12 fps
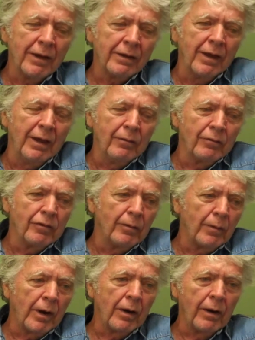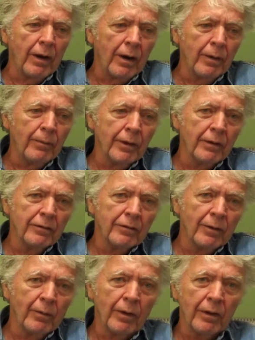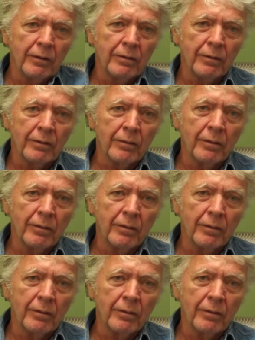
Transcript: came from RR, because I wanted to